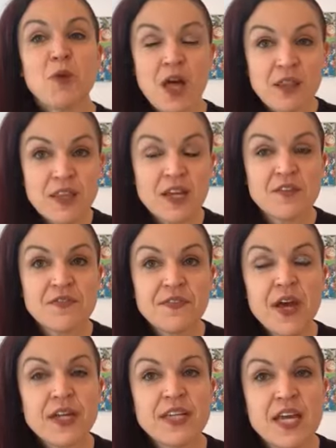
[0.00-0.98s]
Well, they can
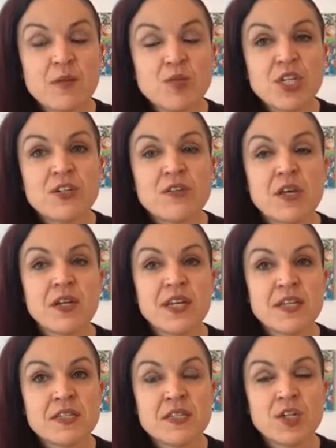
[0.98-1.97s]
find Game Changers on
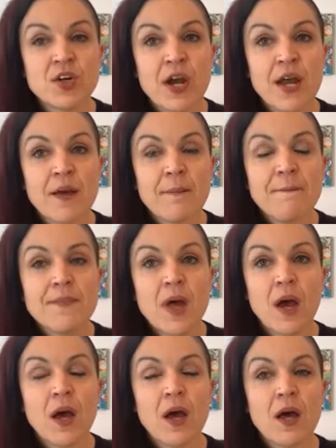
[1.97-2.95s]
Instagram
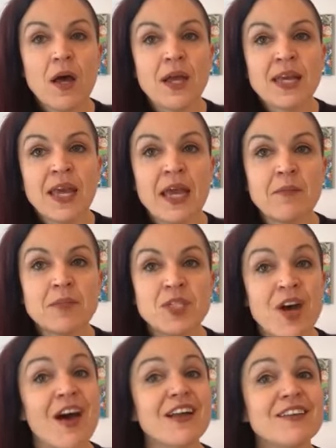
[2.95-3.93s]
at
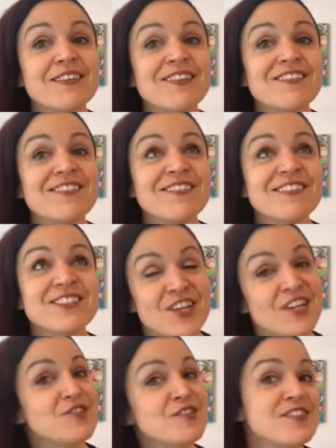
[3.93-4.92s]

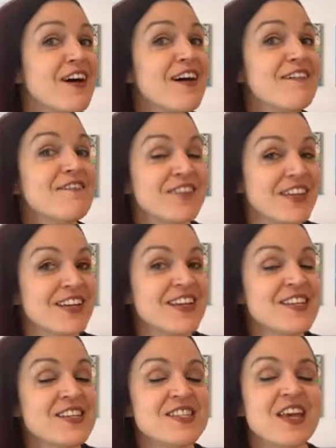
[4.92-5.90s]

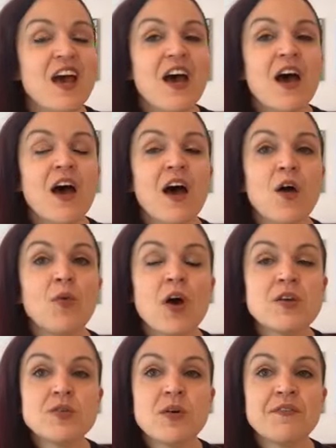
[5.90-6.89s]
game.changers.fitness. We're
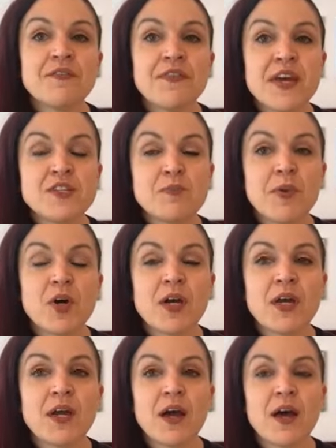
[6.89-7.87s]
also on
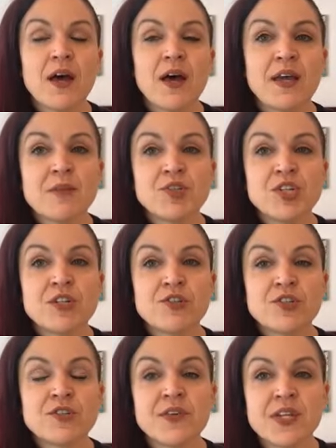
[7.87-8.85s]
Facebook, Game
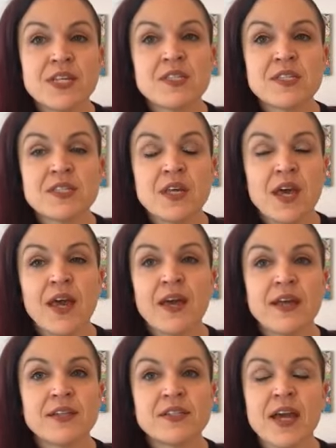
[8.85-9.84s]
Changers Fitness,
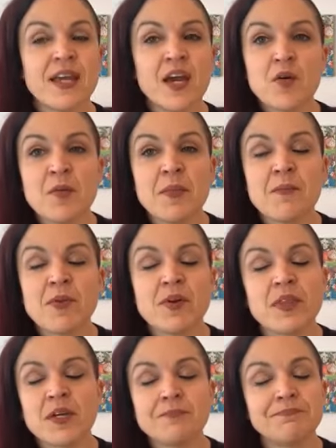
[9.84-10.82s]
and I can't remember
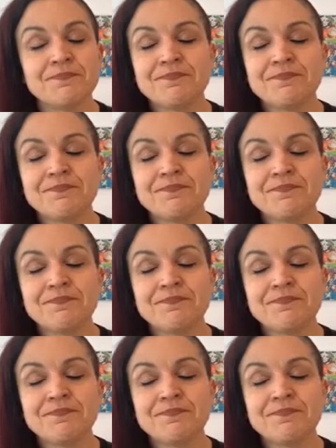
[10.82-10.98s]
the